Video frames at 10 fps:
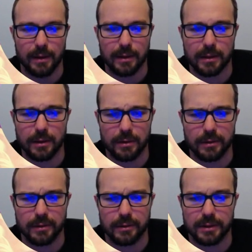
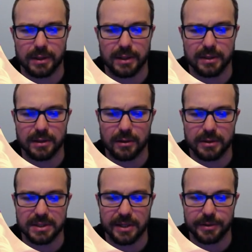Here, all
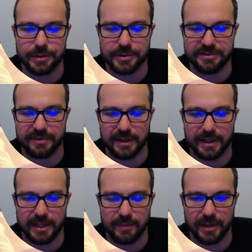these characters are
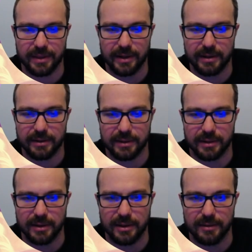fine, but I think
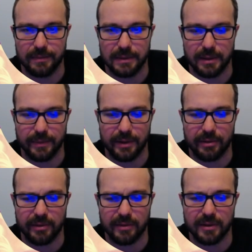I'm going to
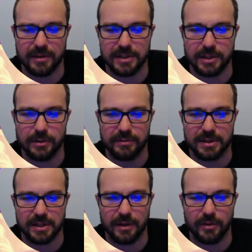continue
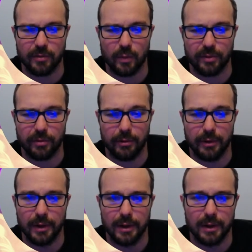investing in this wizard,